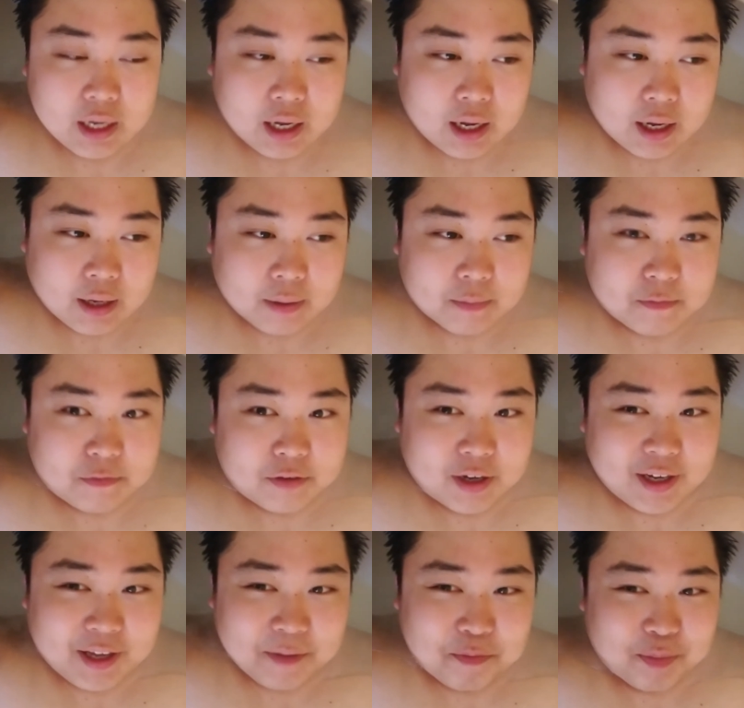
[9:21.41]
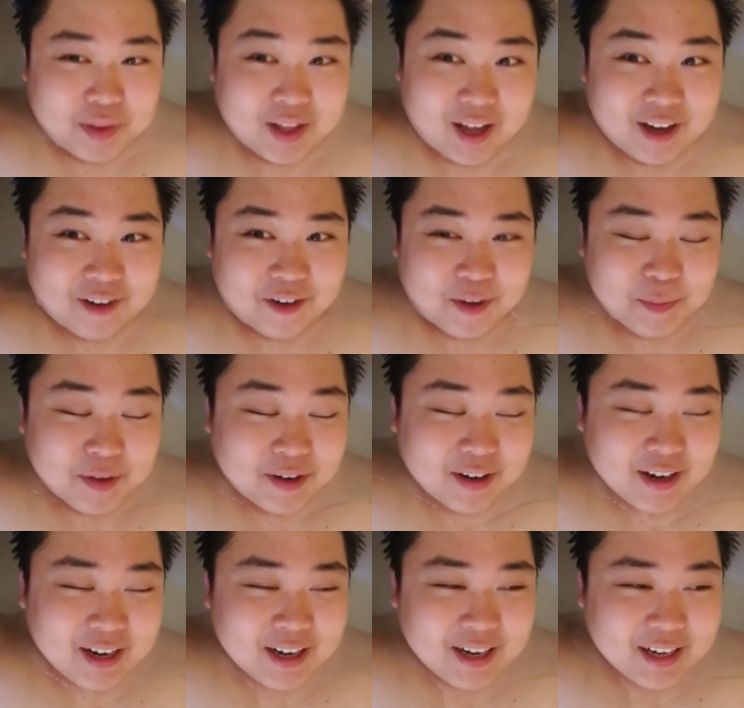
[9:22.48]
Fucking plot
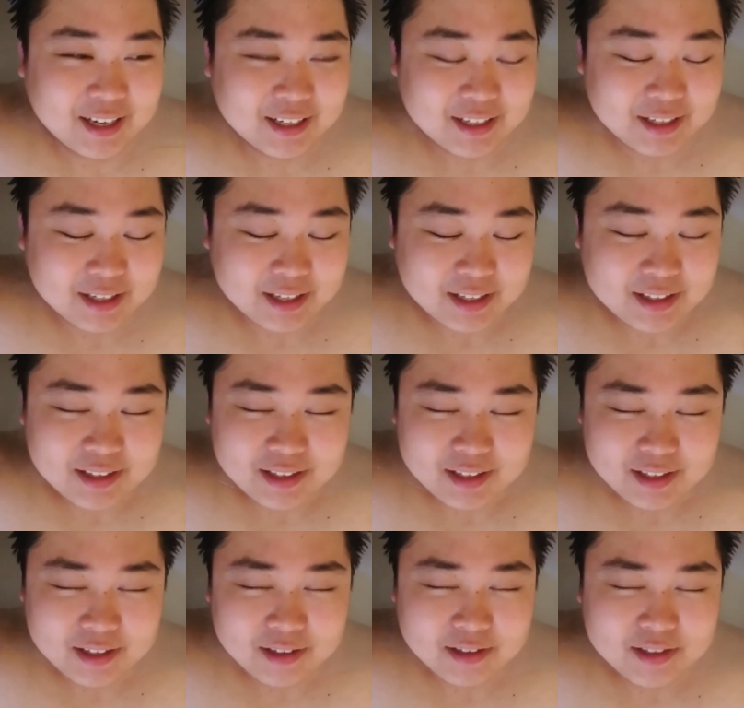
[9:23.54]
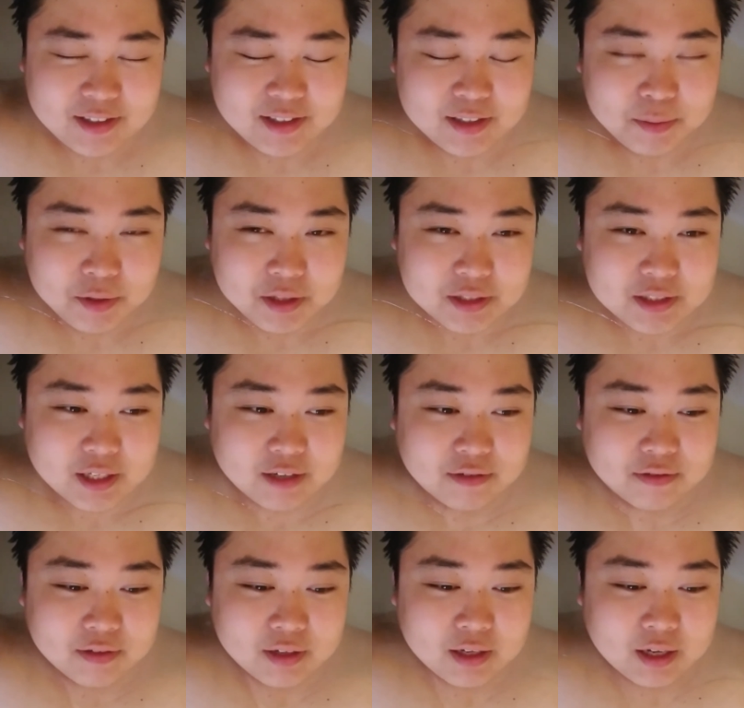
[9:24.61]
armor. And, you know, some other
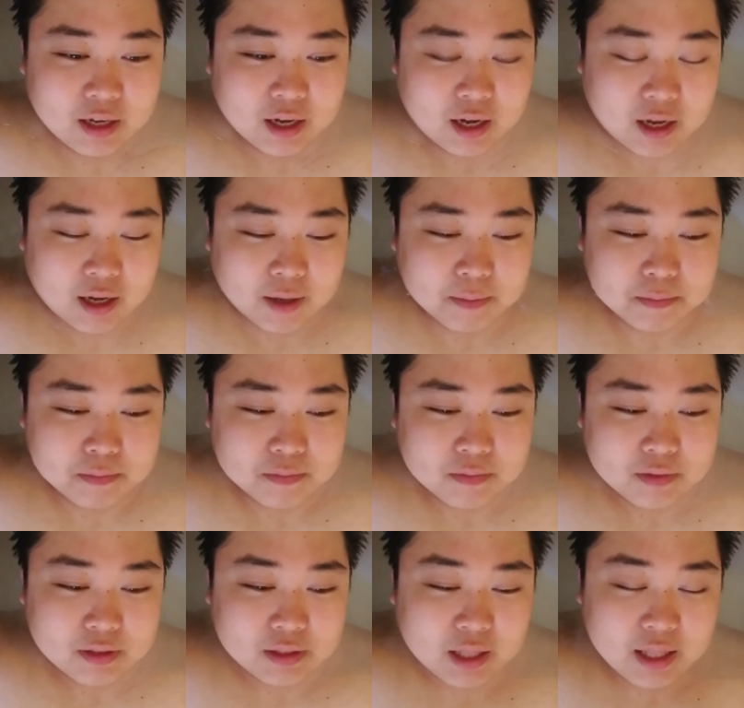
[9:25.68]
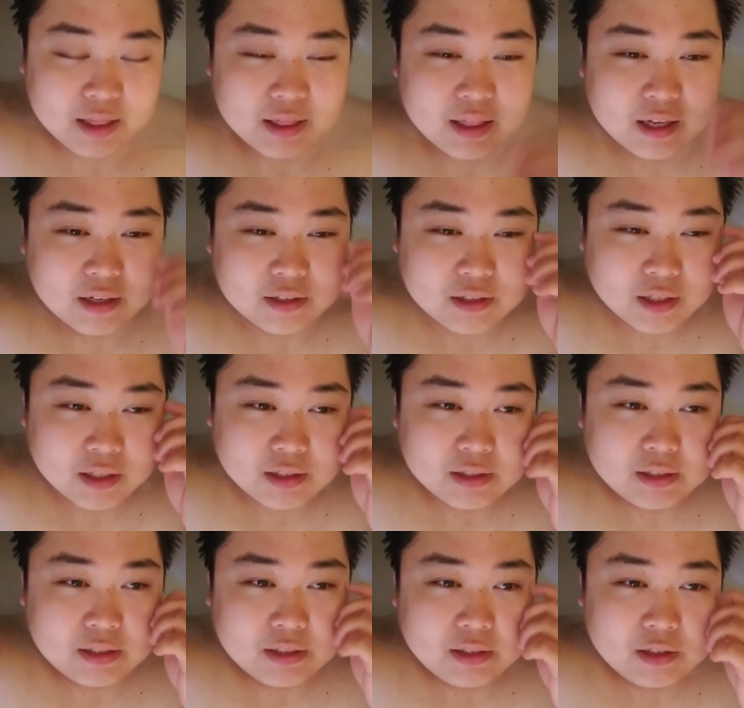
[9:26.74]
stuff. And there's
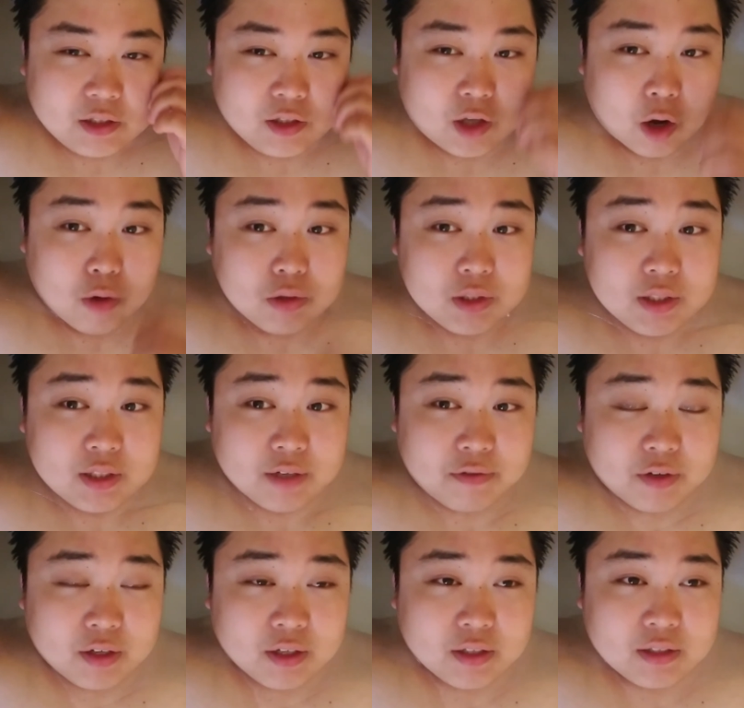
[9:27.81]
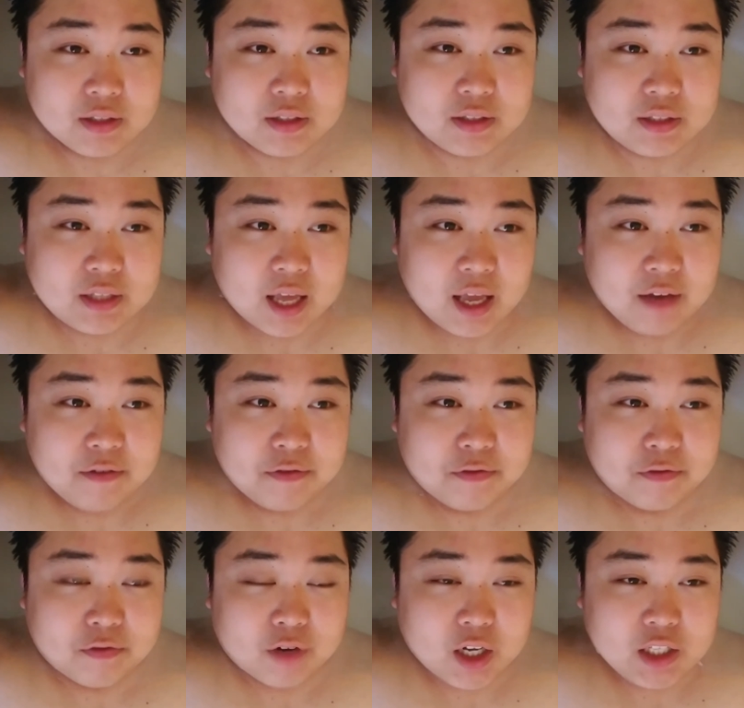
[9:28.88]
a ghost of a dead
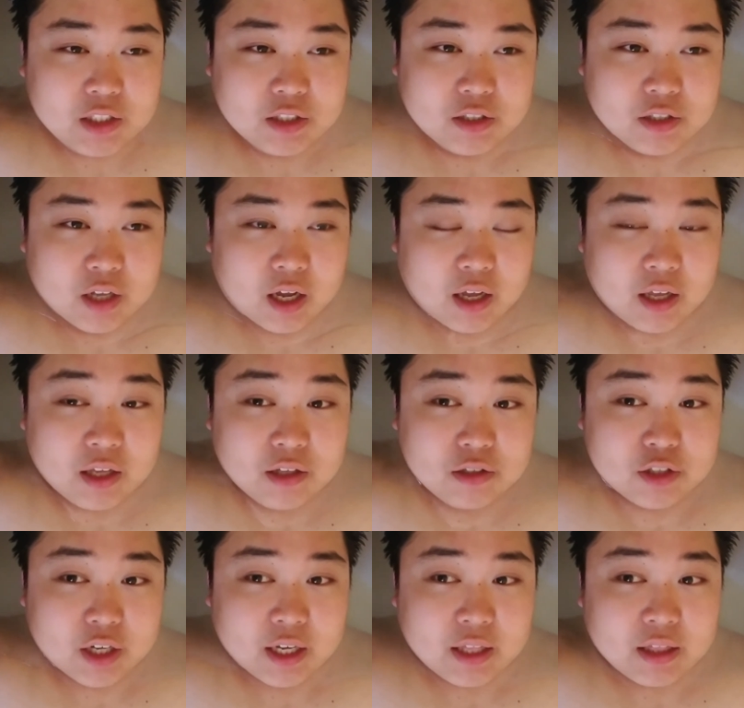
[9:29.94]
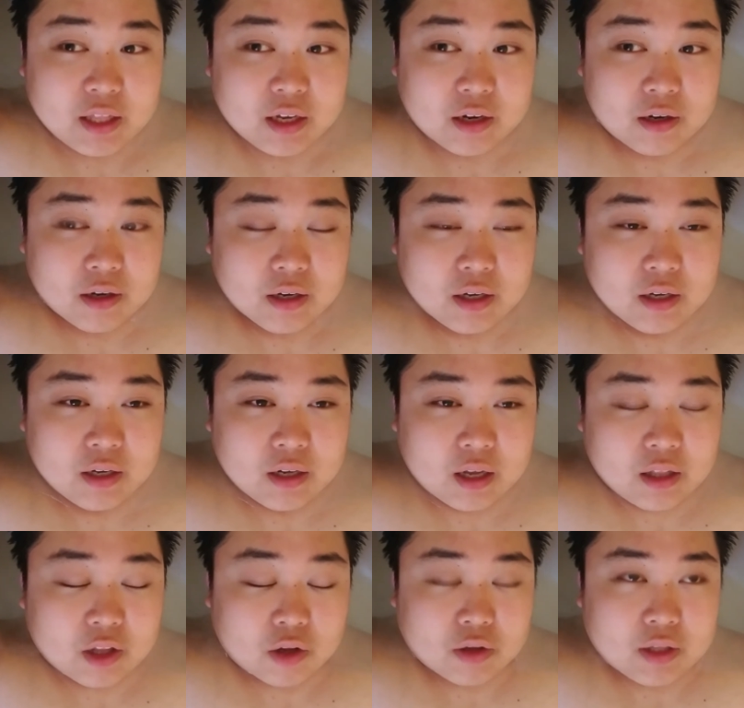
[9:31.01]
frost hill giant there.
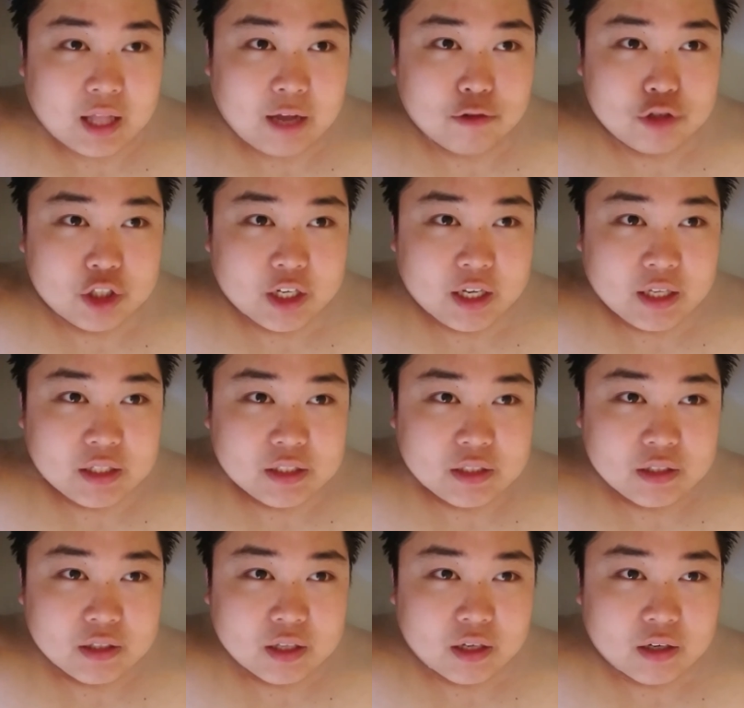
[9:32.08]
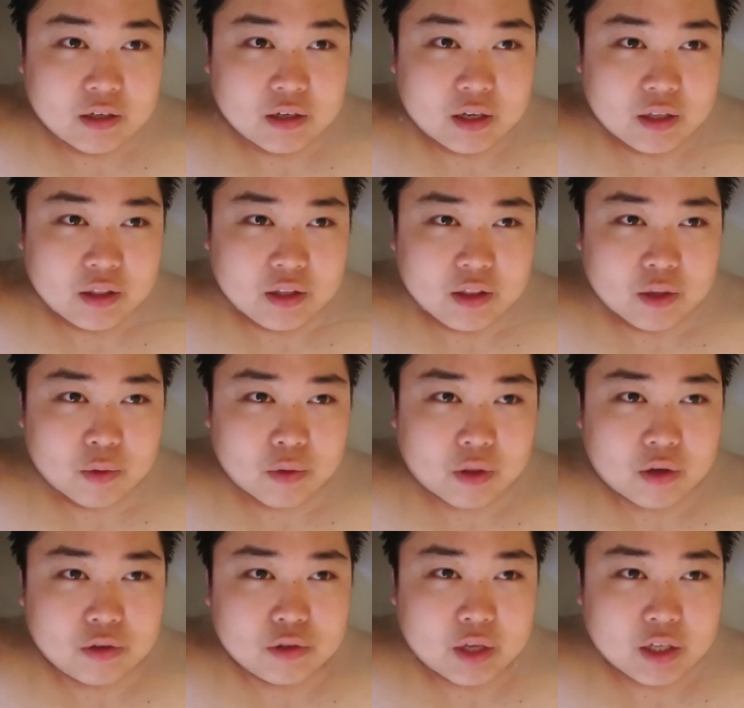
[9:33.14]
No, cloud giant there. I think they were
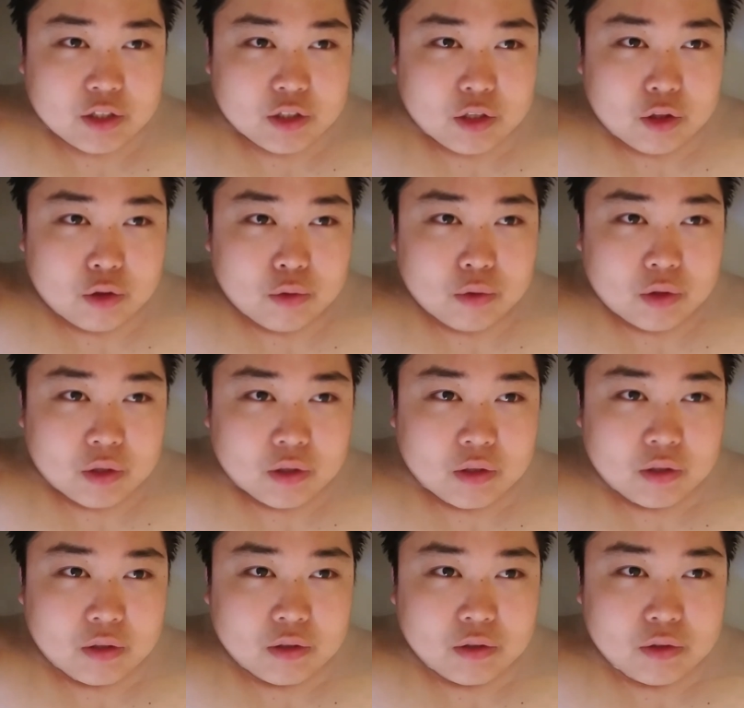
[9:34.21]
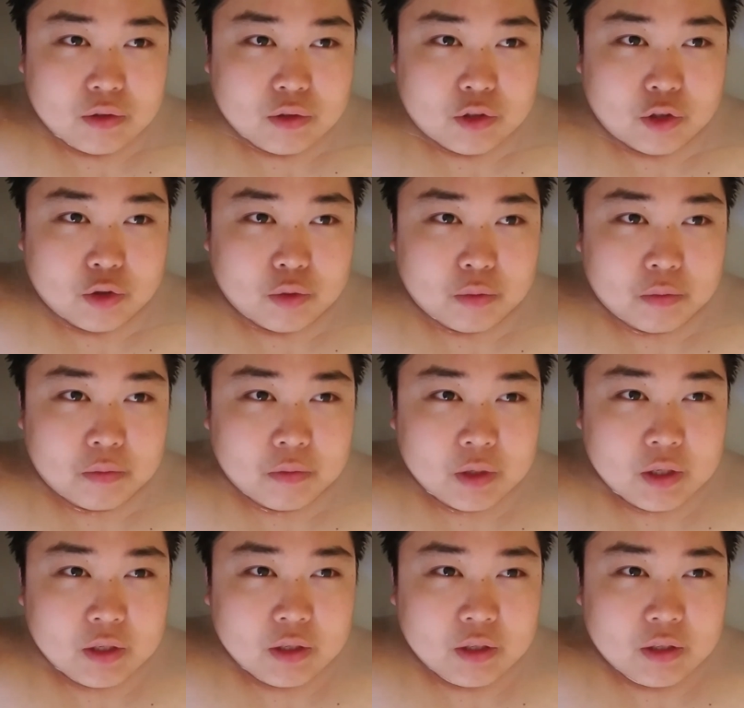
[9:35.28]
there to actually loot the tomb
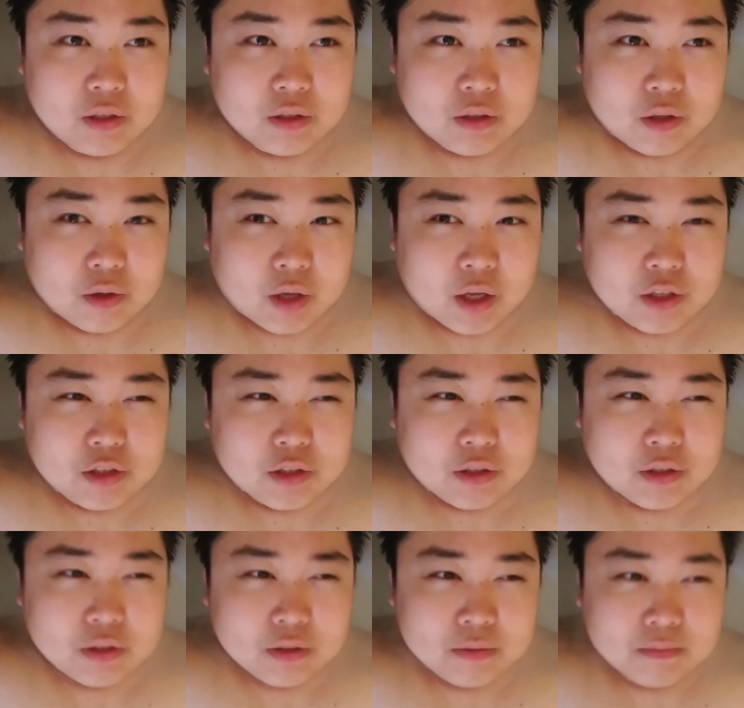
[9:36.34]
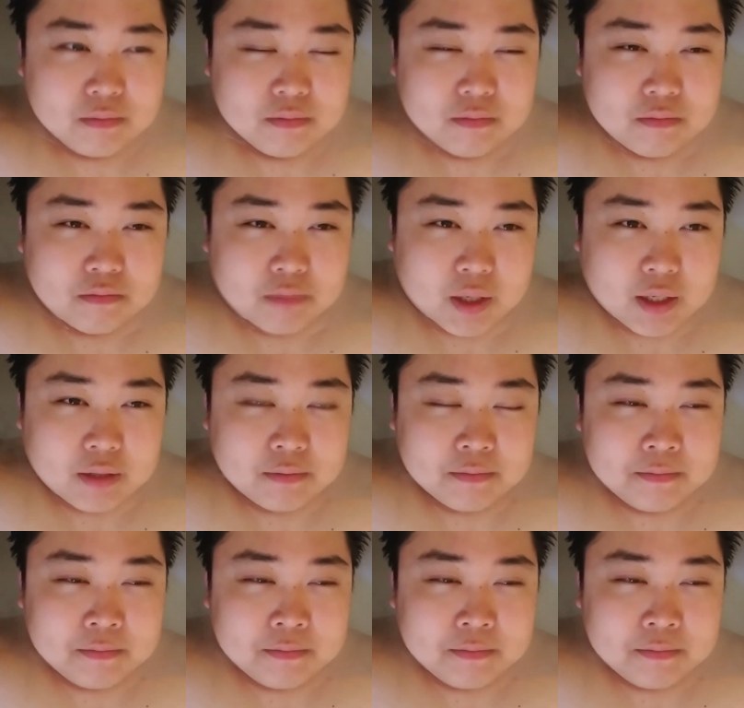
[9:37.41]
location. But